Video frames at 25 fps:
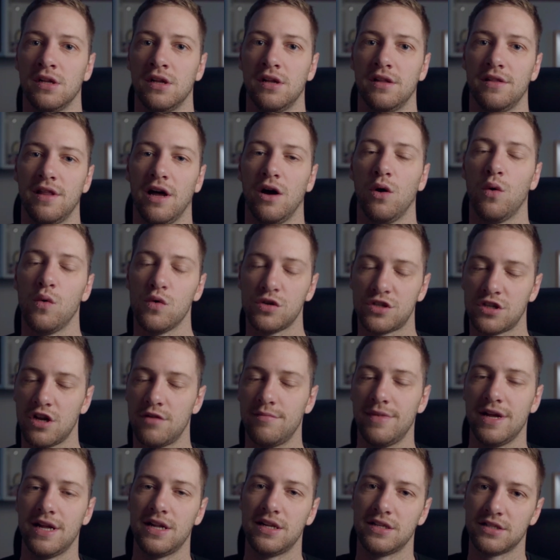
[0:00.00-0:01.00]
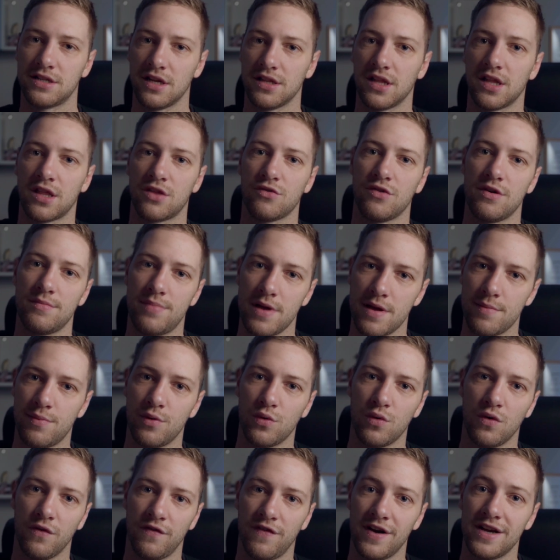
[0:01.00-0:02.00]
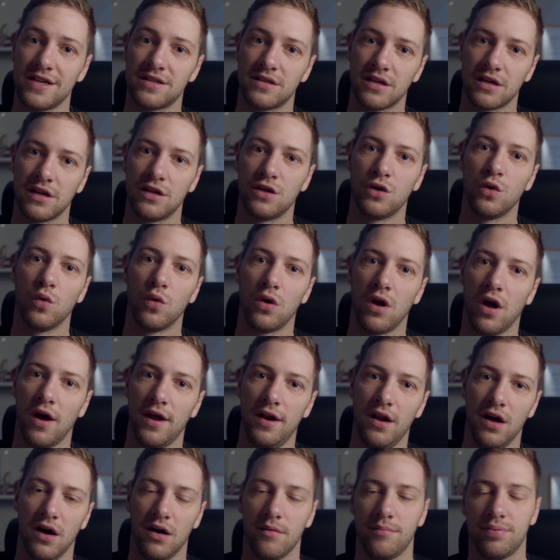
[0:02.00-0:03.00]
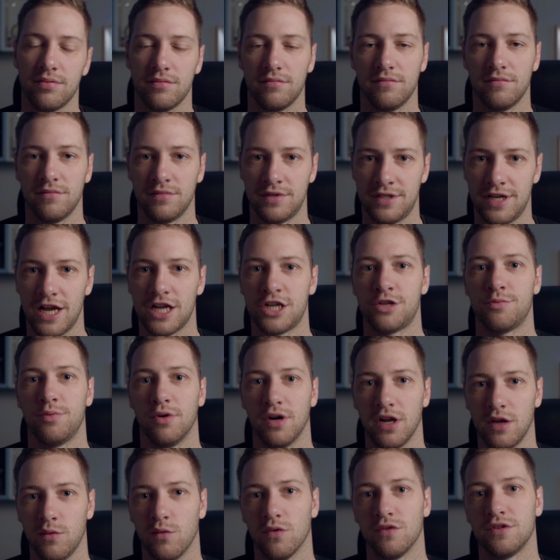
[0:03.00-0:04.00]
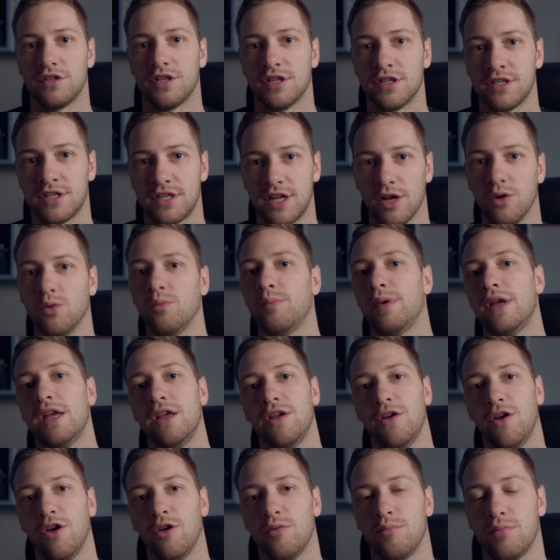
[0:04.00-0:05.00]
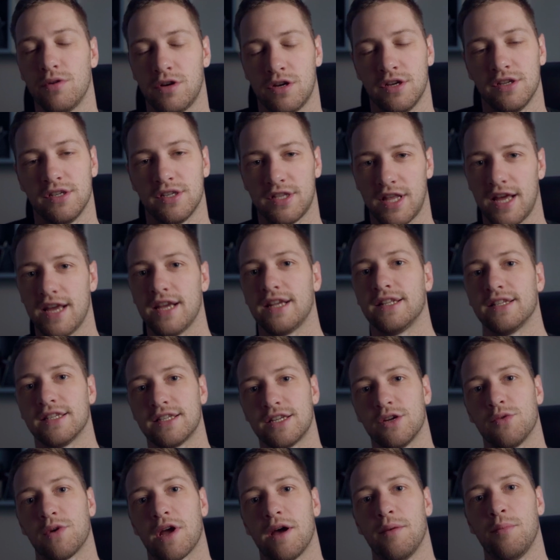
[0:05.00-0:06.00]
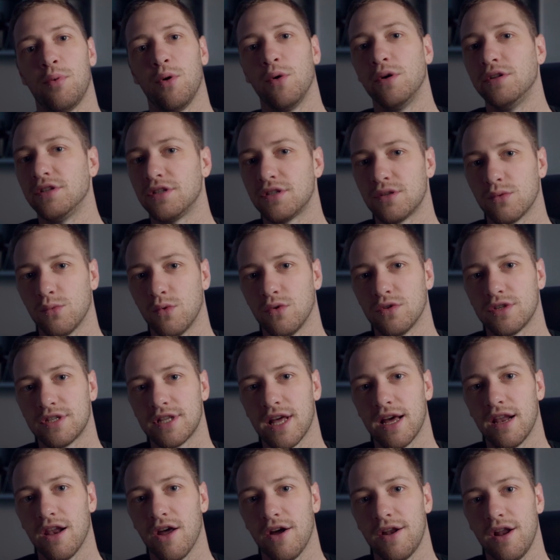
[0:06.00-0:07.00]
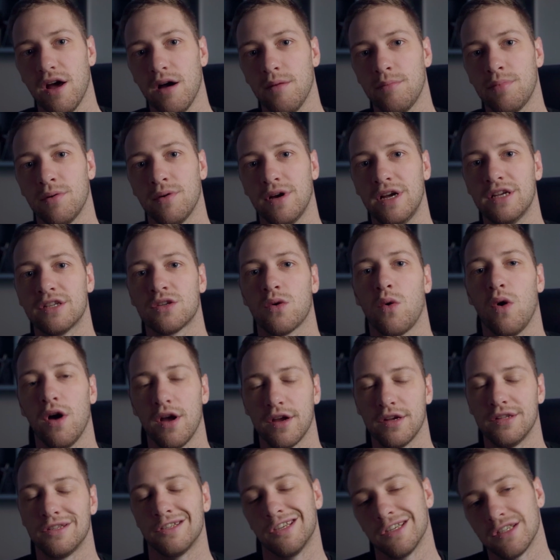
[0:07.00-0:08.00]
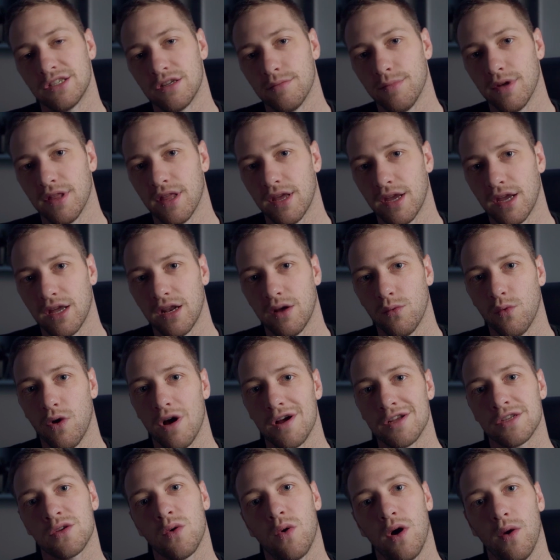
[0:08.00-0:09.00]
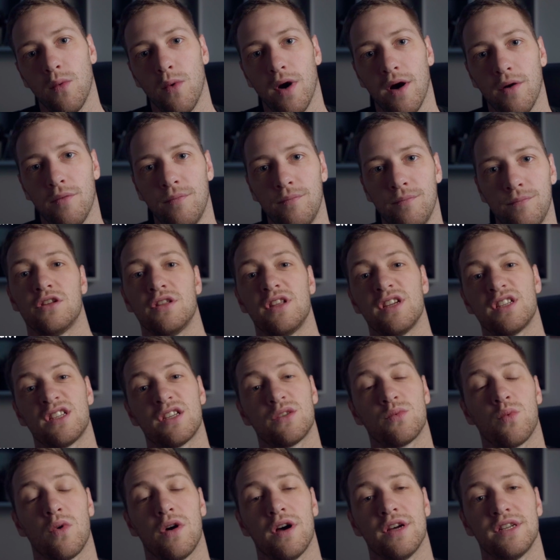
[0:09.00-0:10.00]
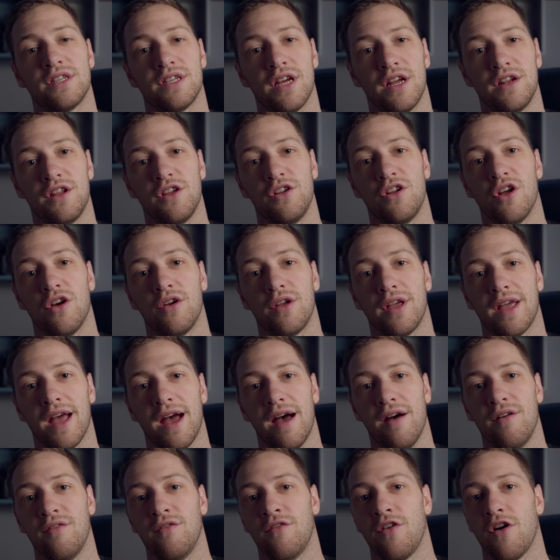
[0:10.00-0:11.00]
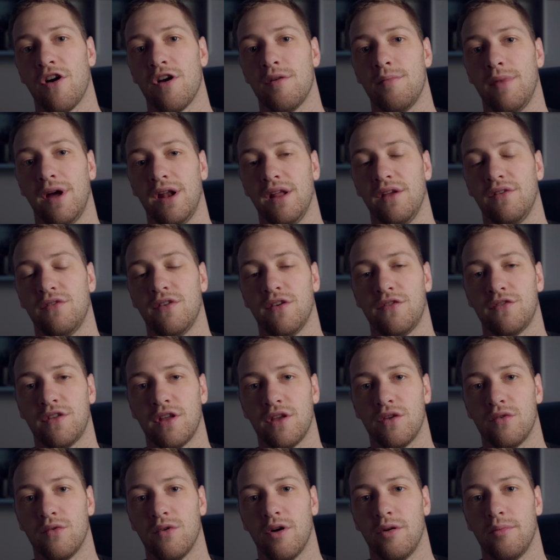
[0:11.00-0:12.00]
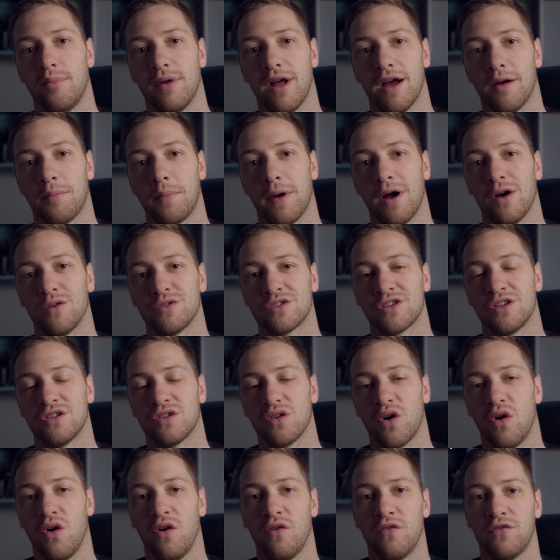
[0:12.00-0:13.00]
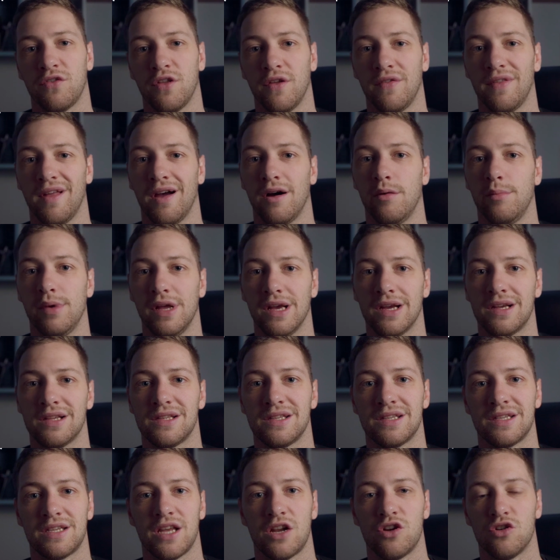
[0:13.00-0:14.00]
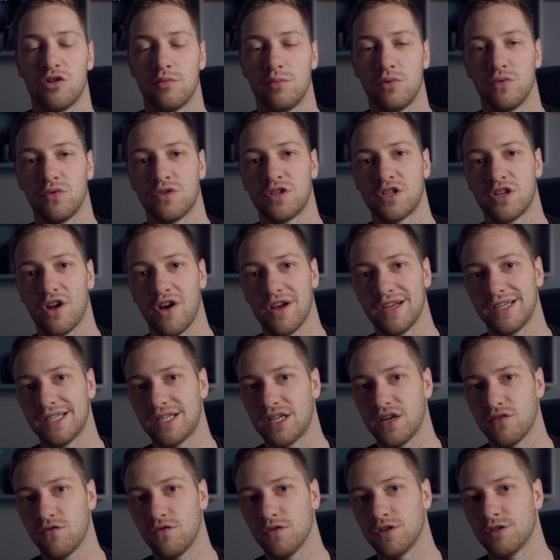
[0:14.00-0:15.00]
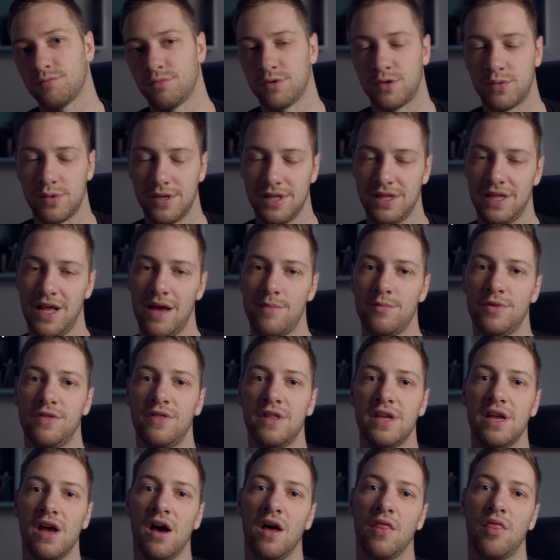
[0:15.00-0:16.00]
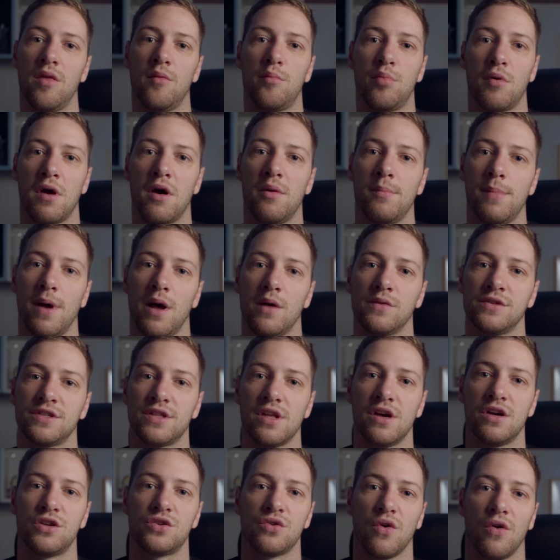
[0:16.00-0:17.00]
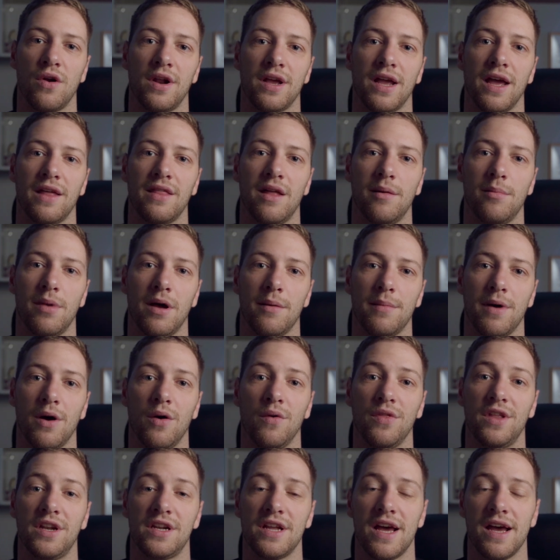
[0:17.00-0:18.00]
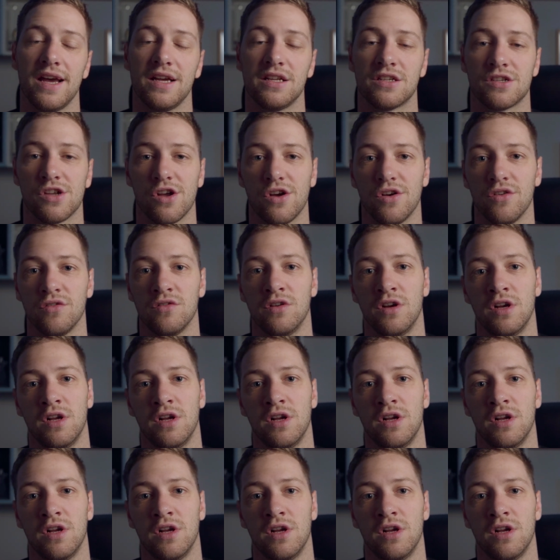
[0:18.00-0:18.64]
that also means that the 3 people you're facing in your lineup desperately want to still beat you because they can still get points towards their lineup. It's quite a good system, I think, and it works quite well. So this is why I said you don't get very many 15-year-old black belts, because often there'll be a considerable size difference between them and the other brown belts that are trying to get their black belt on the day. So